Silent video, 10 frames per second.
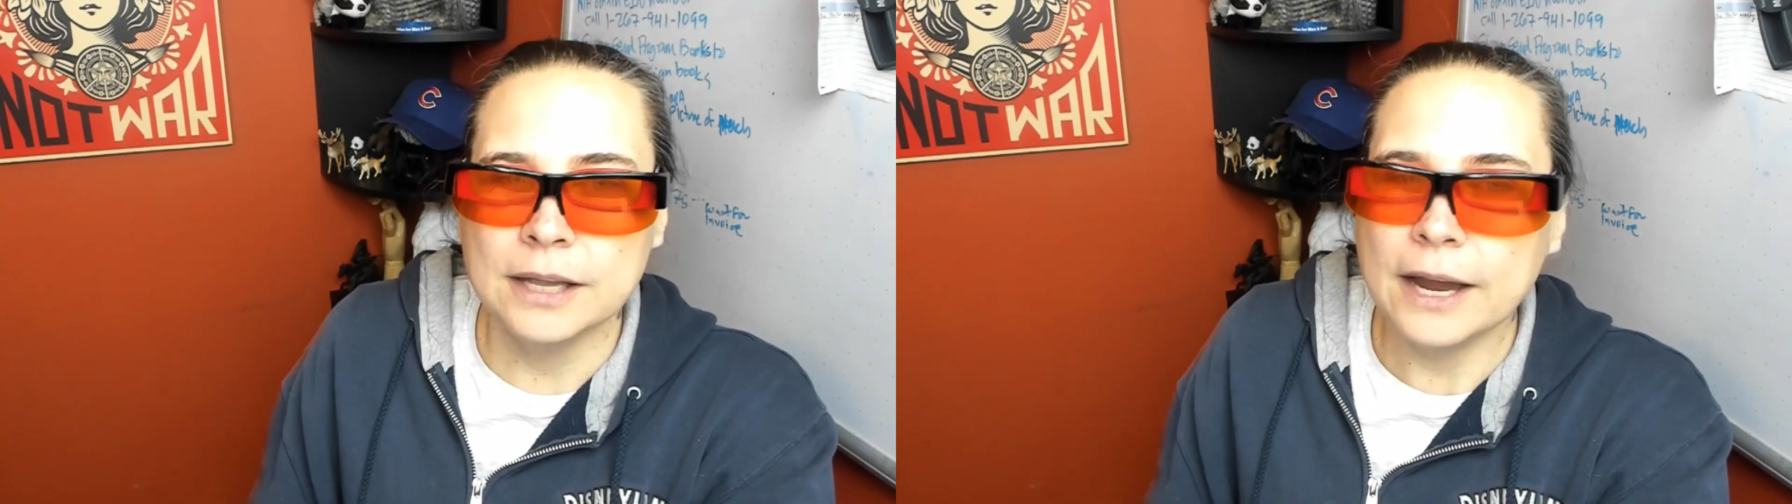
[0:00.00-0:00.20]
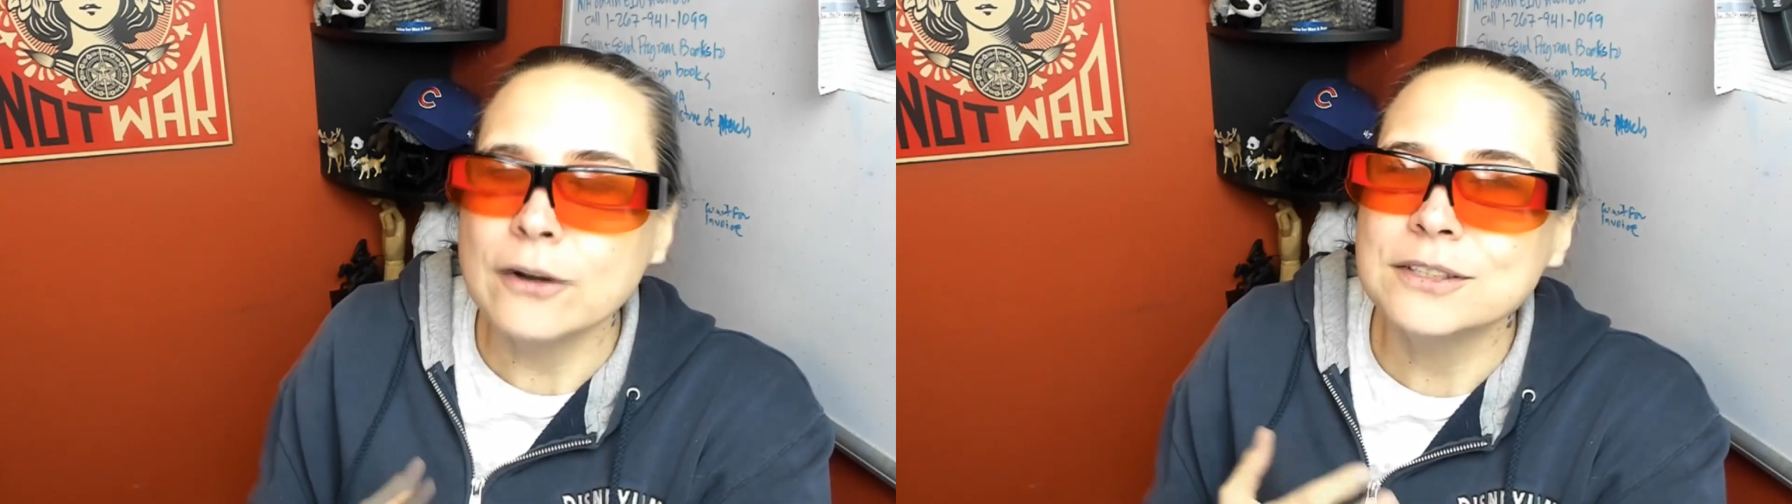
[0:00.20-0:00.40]

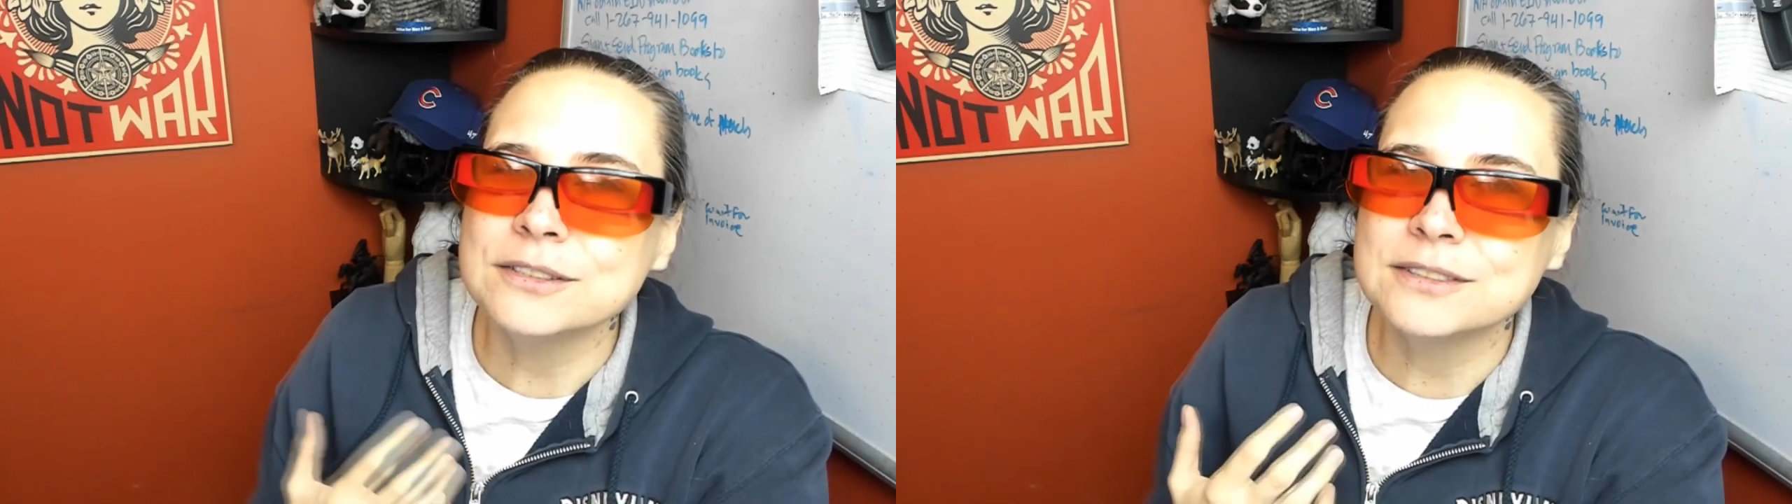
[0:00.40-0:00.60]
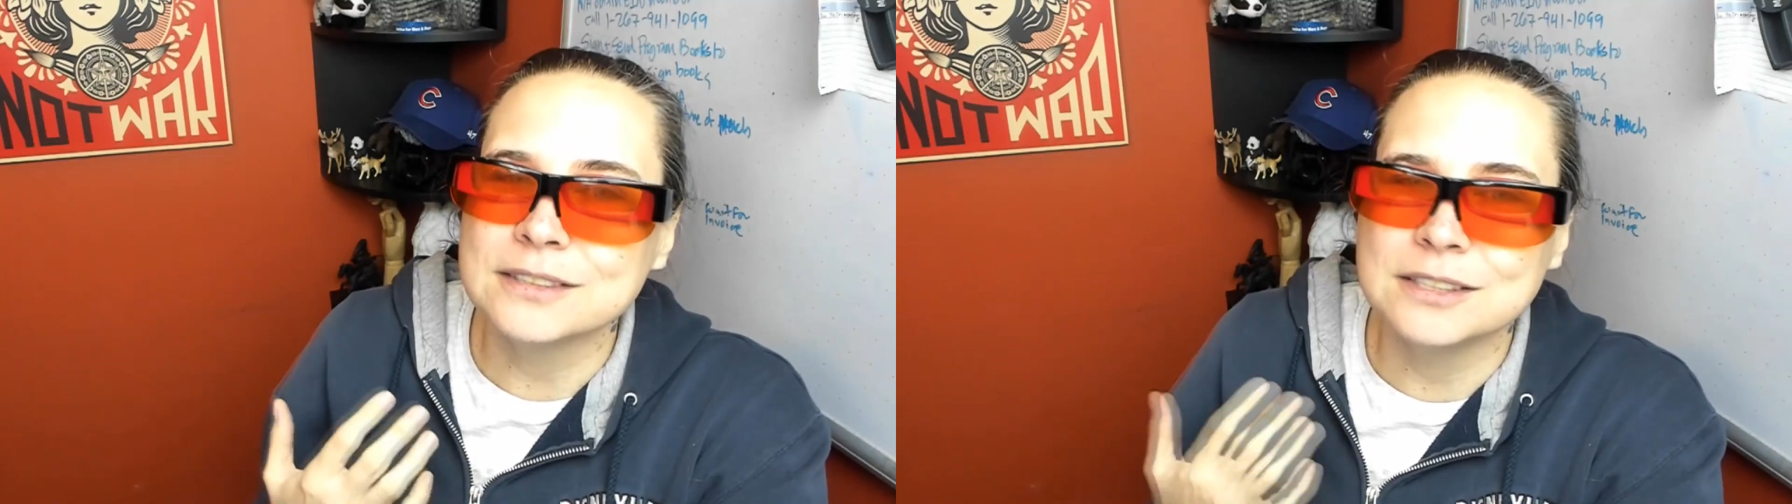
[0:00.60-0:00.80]

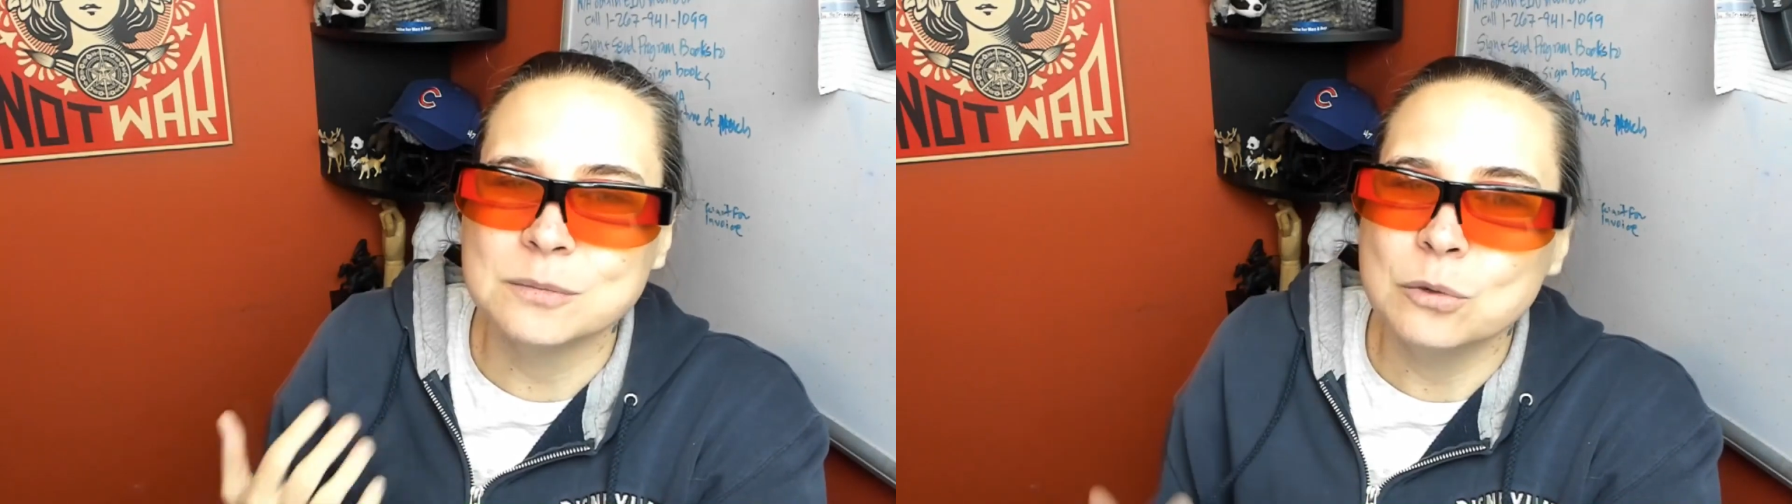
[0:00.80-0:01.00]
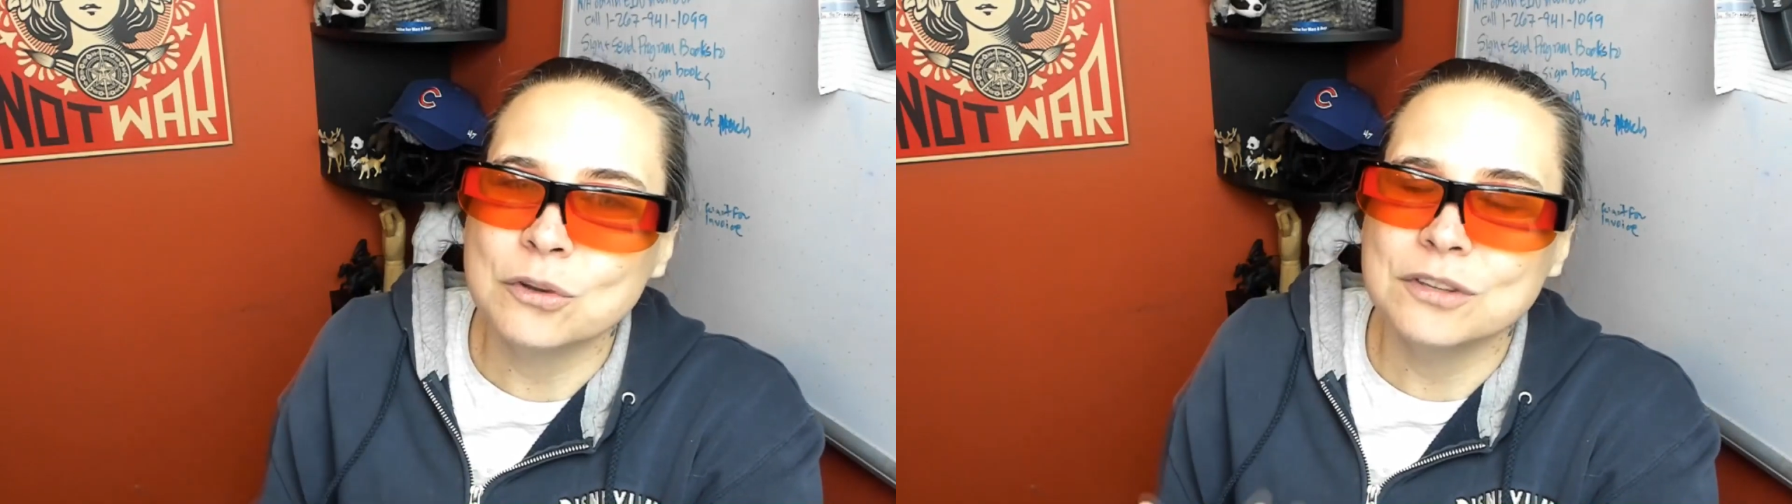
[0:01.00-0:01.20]
Eris is more